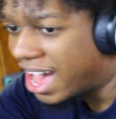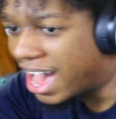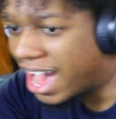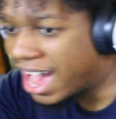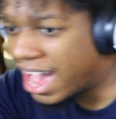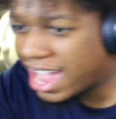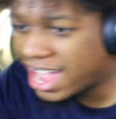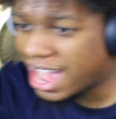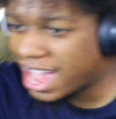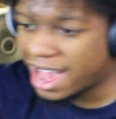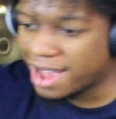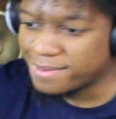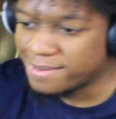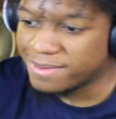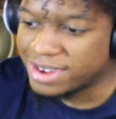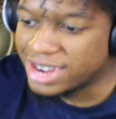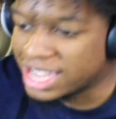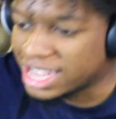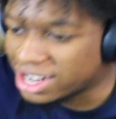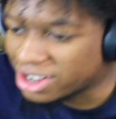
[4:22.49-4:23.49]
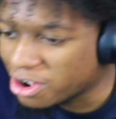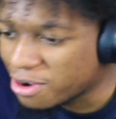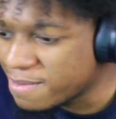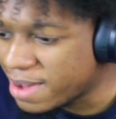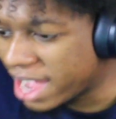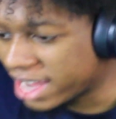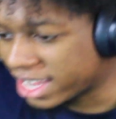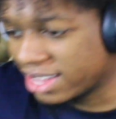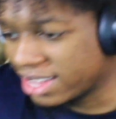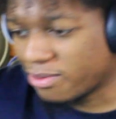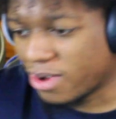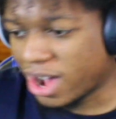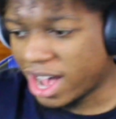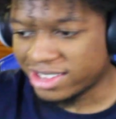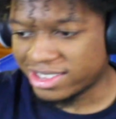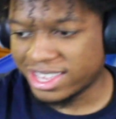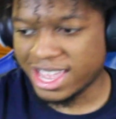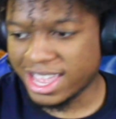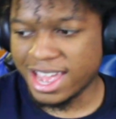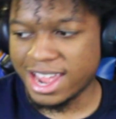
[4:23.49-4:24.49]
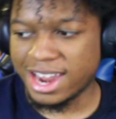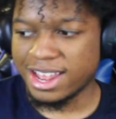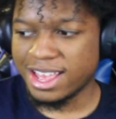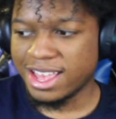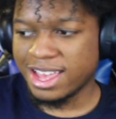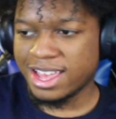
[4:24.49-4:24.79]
I I need to go back and watch that.